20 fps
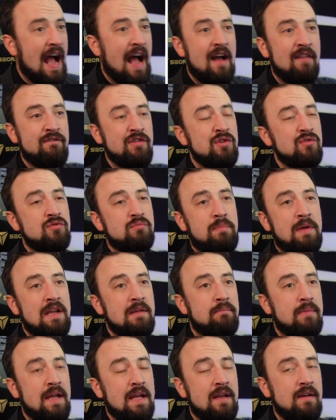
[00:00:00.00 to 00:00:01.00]
I've used
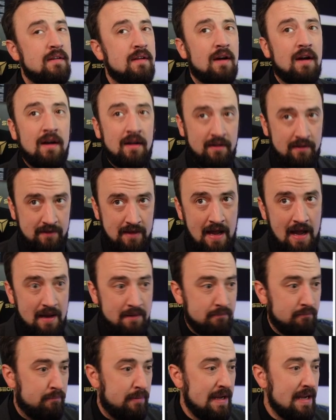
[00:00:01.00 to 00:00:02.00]
Big Ben a
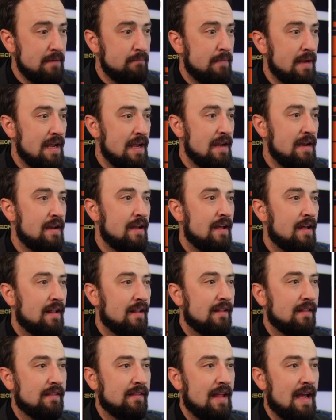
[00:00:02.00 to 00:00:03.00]
lot. Big Ben
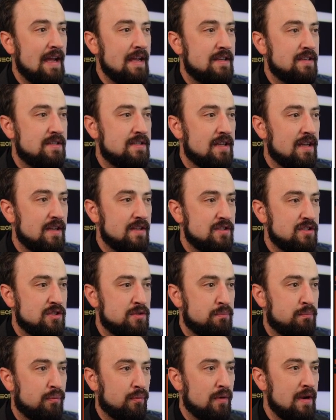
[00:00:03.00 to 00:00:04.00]
likes
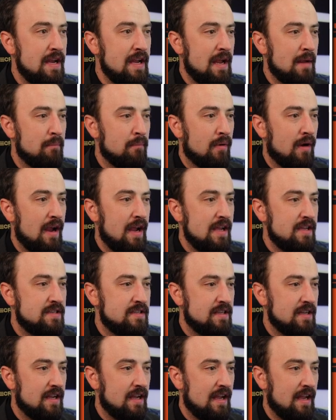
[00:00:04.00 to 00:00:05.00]
Spring
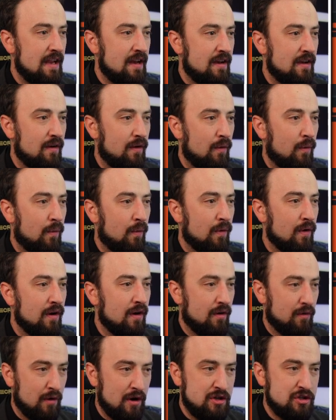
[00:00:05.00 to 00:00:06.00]
Embrace
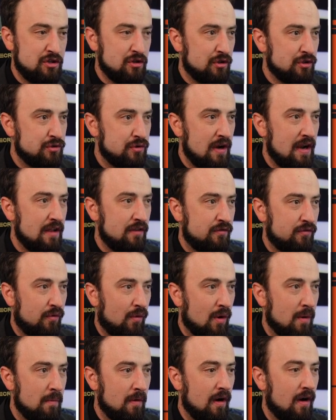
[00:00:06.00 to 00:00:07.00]
or Original
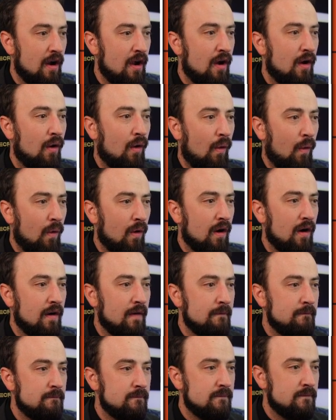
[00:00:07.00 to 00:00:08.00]
Transformer
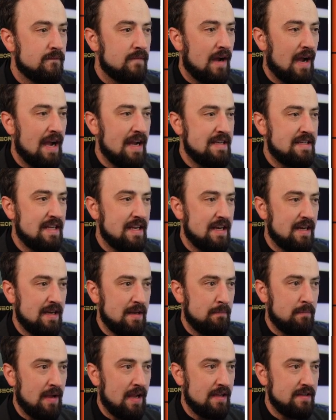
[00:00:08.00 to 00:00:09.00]
or
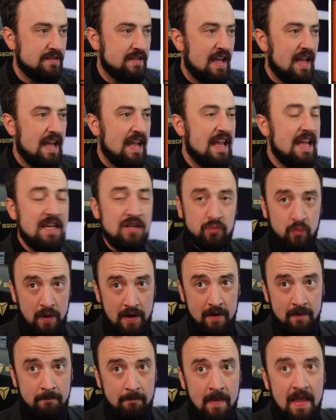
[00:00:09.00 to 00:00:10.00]
Identity Base. He's
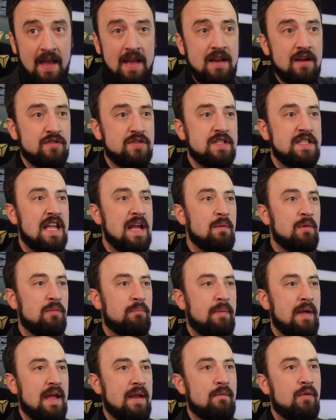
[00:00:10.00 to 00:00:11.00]
weird. Here's the thing
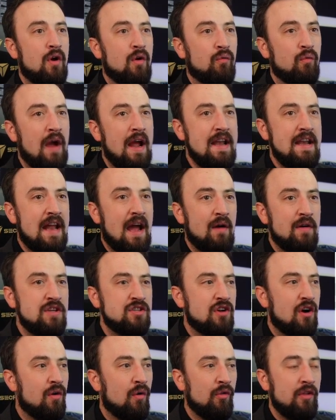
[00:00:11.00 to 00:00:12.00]
with Ben. Right now,
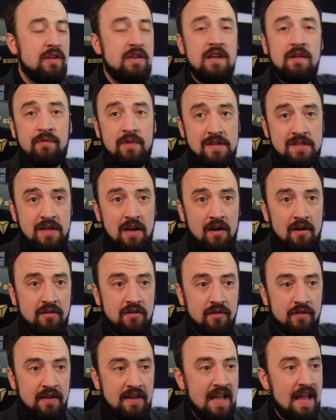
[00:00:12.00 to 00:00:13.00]
he's our only defense
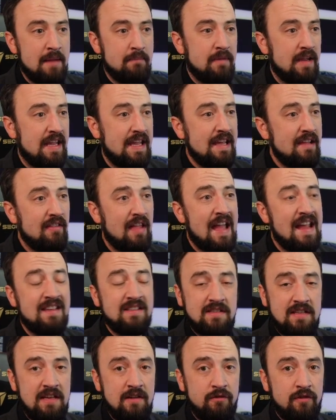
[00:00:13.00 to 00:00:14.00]
character in the game. He
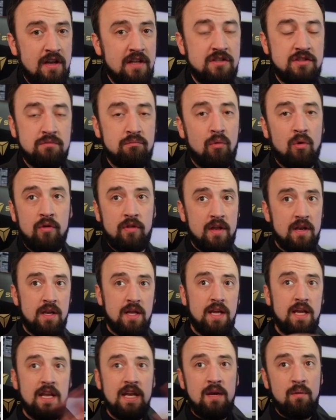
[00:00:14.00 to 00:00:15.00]
likes defense more
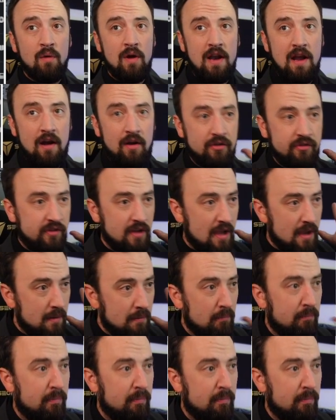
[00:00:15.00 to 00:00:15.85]
than anyone else